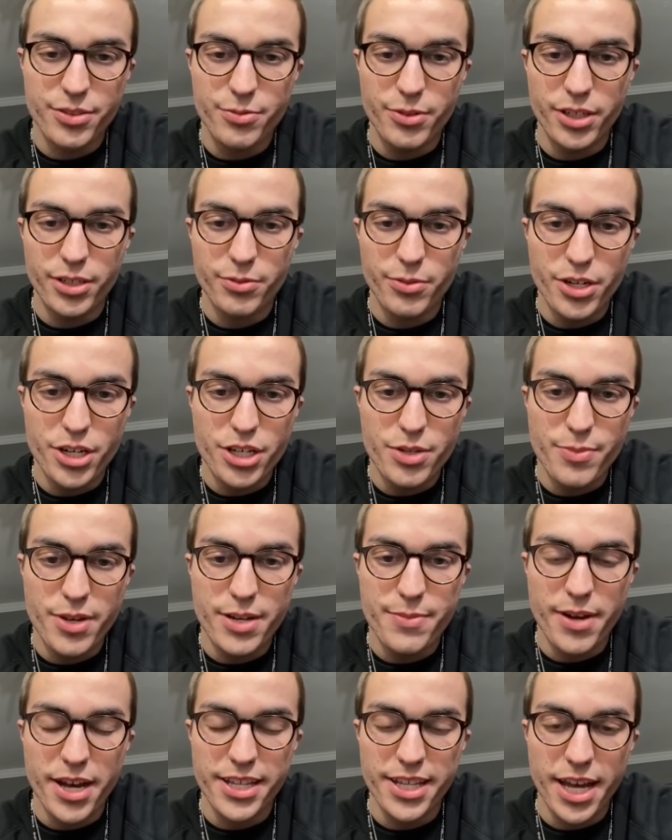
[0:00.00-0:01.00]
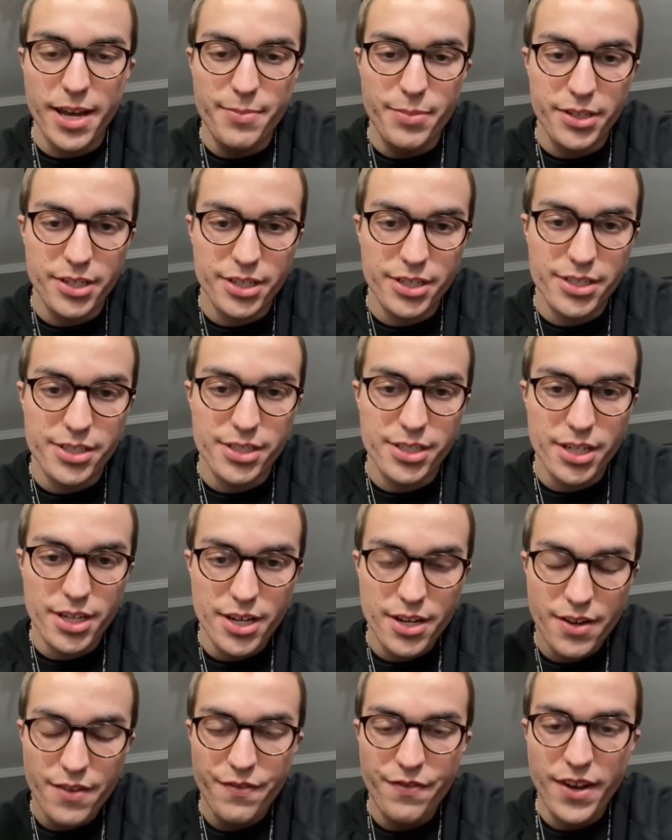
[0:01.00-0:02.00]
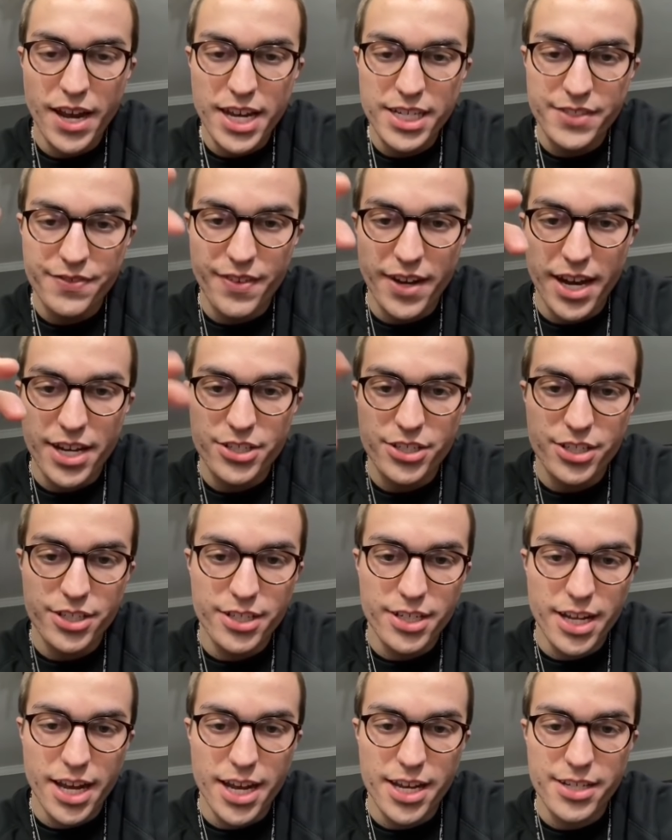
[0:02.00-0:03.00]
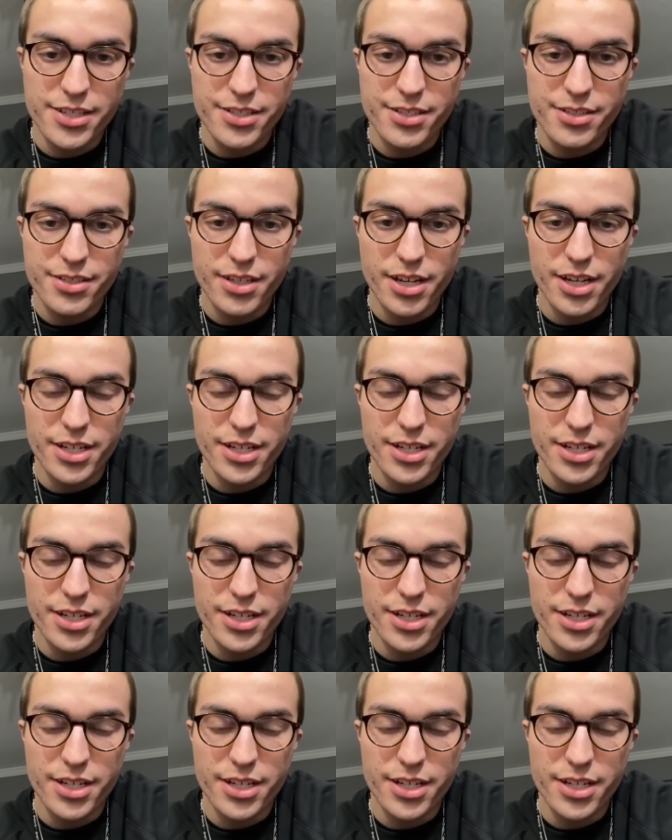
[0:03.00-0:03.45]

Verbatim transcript: Well, what do you mean by that? Because fast fashion has a